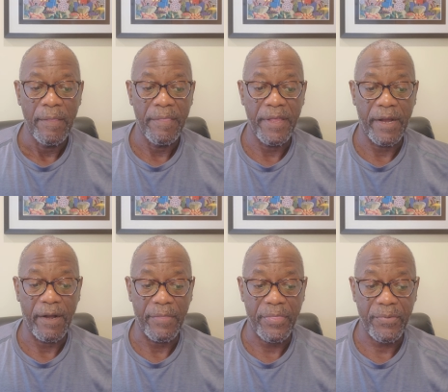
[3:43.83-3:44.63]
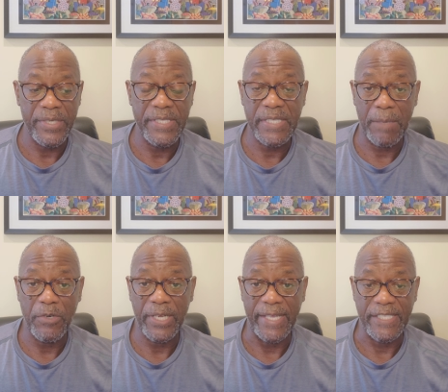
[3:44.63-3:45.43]
There are three
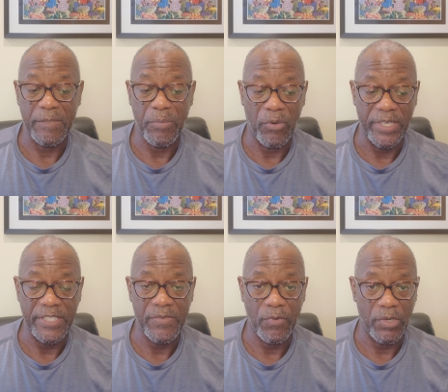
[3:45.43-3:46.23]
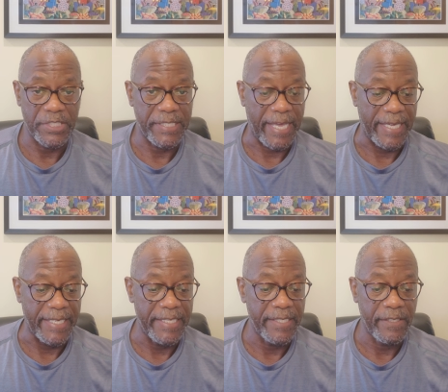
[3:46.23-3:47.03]
summary lesson points for
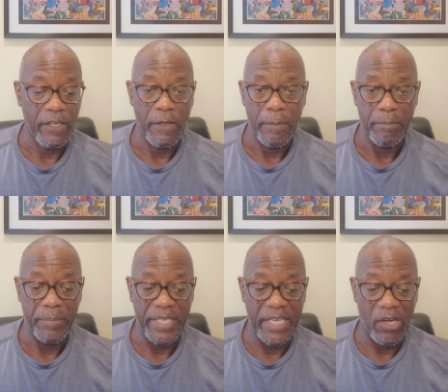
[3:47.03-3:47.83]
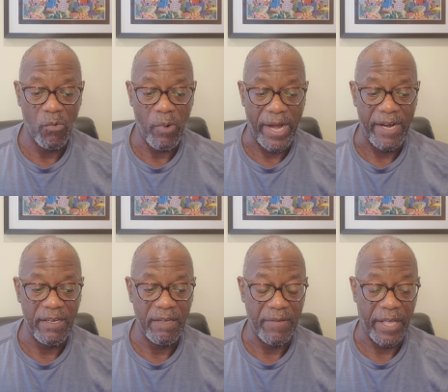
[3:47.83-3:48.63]
today. Be
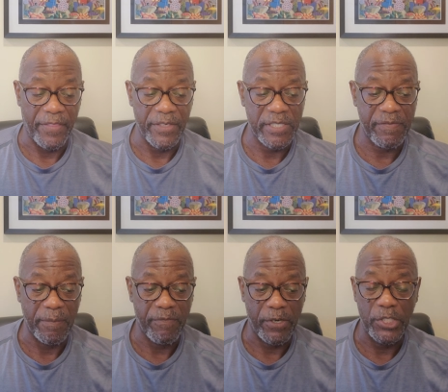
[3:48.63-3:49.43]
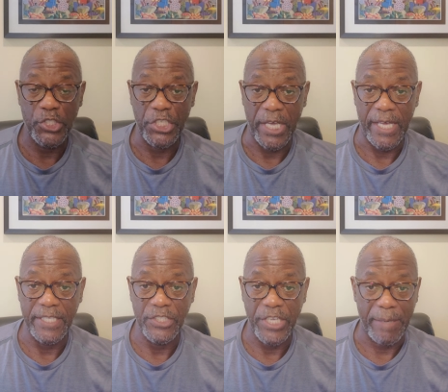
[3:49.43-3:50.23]
aware of others from 1
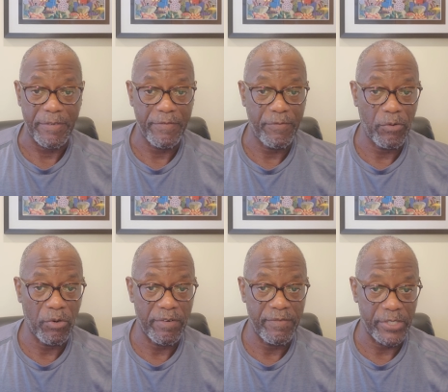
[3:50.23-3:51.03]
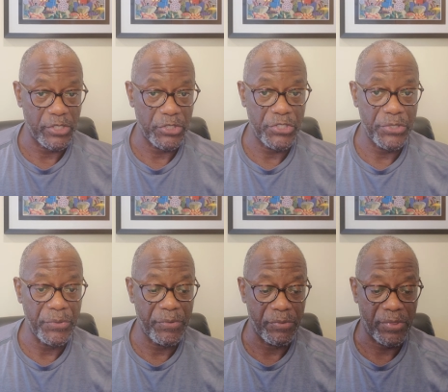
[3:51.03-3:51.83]
John chapter 4 verses
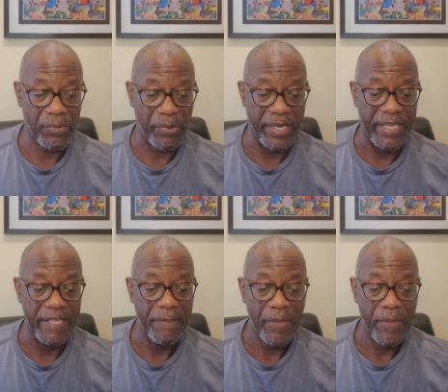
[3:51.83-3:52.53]
2 through 3